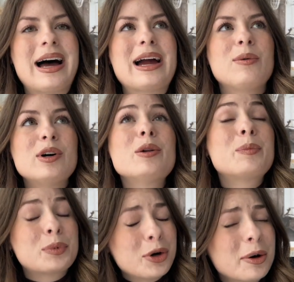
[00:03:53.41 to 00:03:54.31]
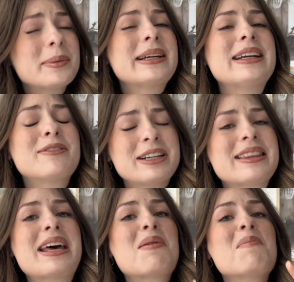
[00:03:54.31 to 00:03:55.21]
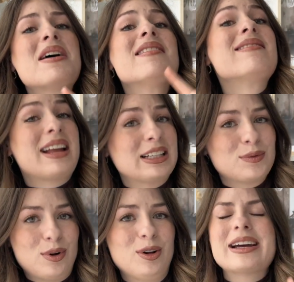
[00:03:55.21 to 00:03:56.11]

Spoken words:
I will probably read them next fall.